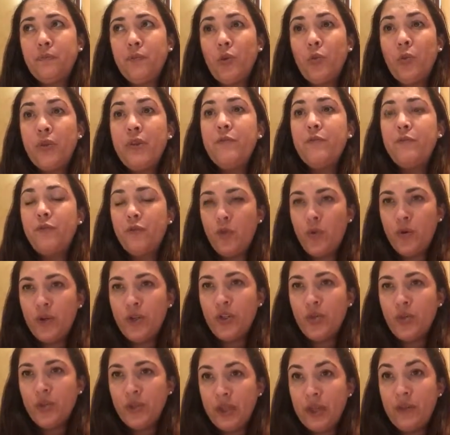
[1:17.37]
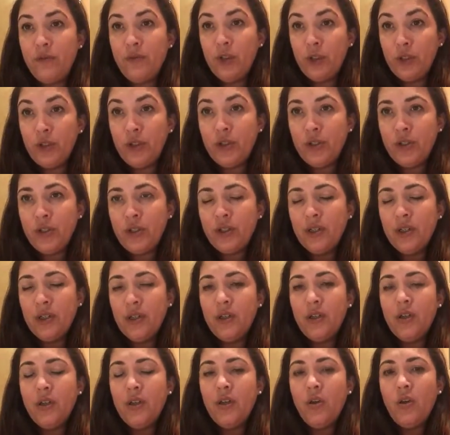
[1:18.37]
reinforce what they've learned,
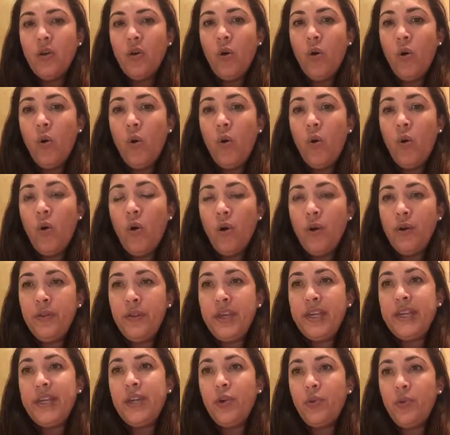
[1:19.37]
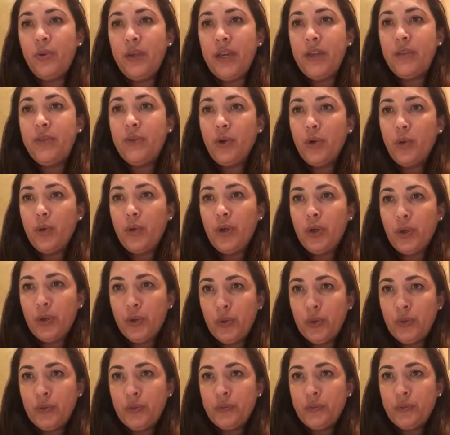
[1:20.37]
or they could create their own
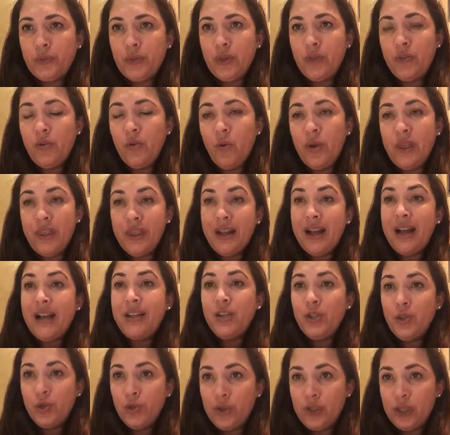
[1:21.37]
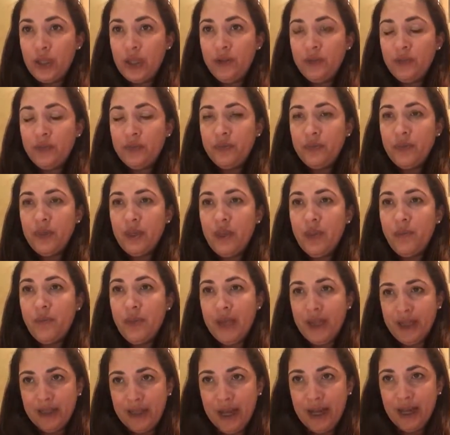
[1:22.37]
Kahoot. The way that I use it in
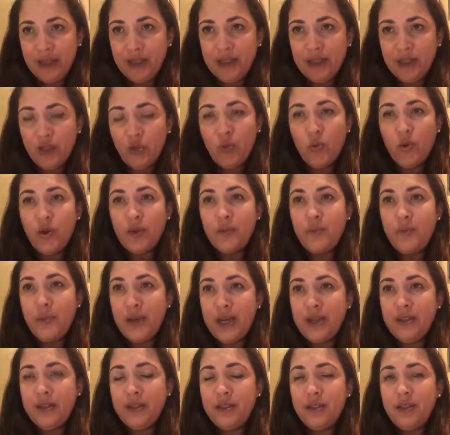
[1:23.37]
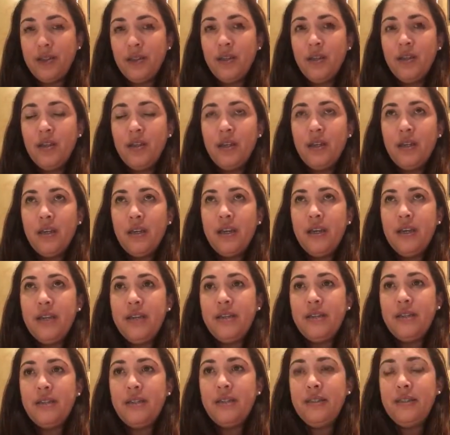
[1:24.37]
my class that's worked best
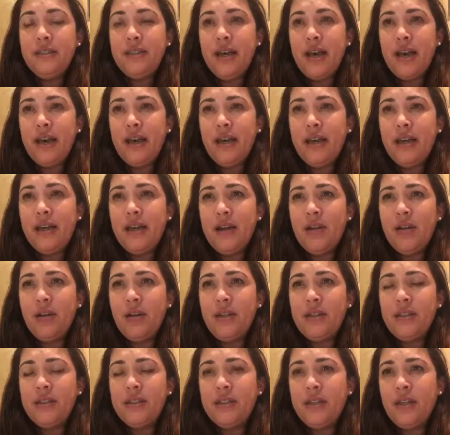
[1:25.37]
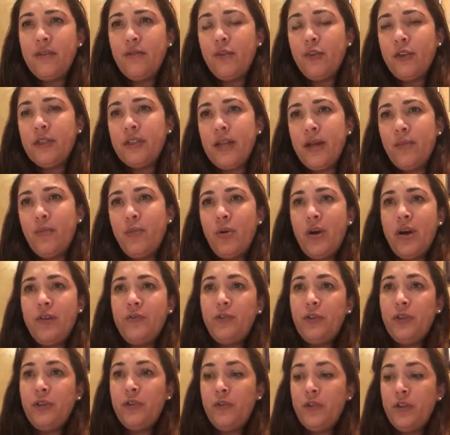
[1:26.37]
is that, let's say, for example,
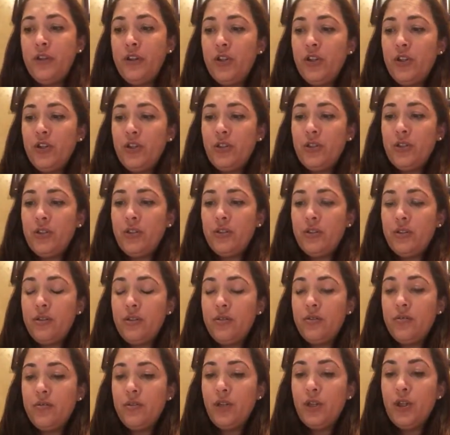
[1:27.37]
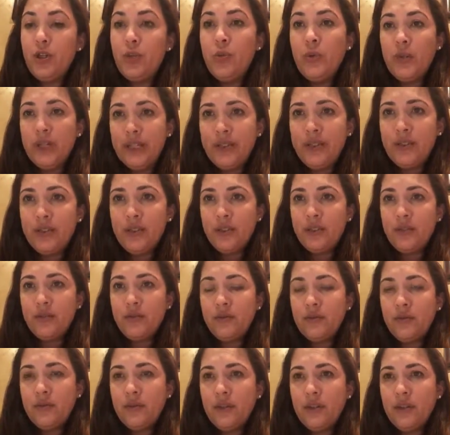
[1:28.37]
after I finish a unit,
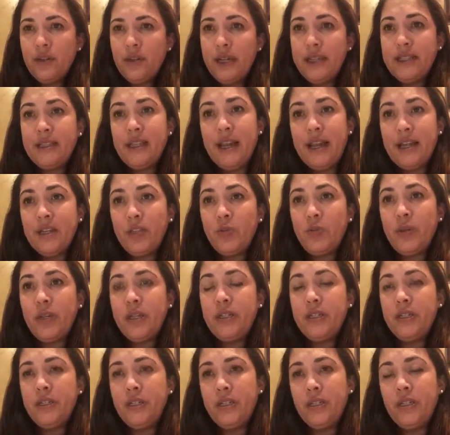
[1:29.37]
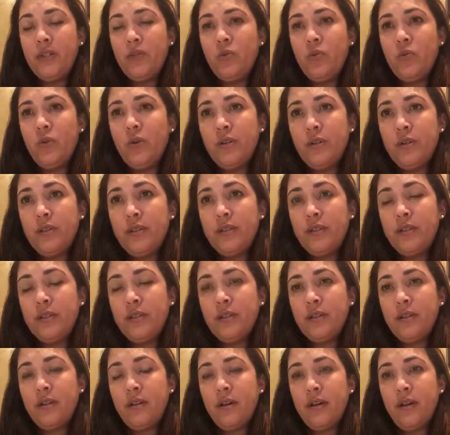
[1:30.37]
like the last one I did
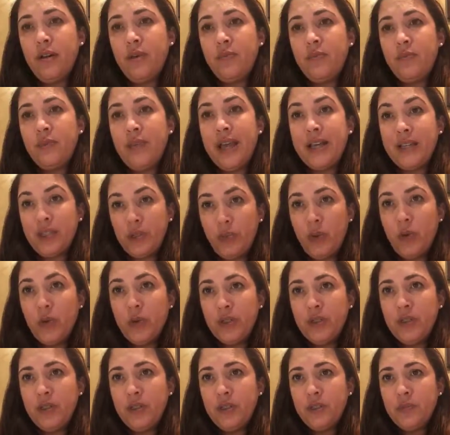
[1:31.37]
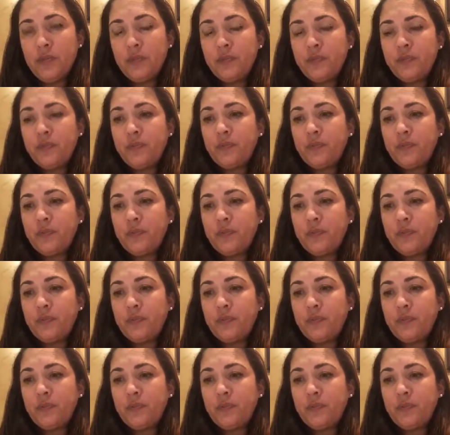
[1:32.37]
was exponents.